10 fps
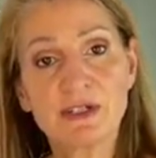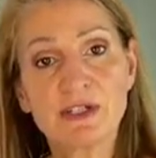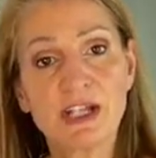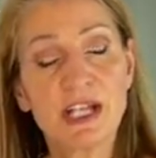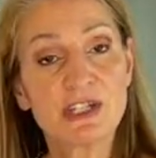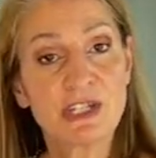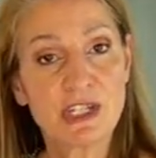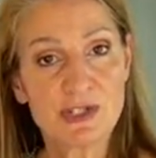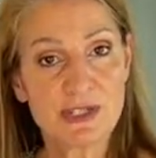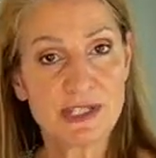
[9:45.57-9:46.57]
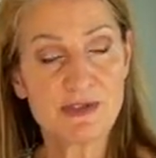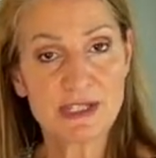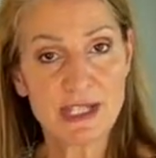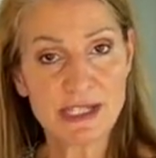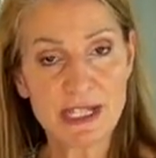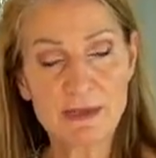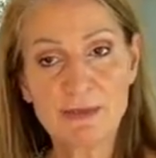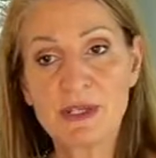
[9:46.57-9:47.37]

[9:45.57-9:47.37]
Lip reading: you know, how to get yourself set up,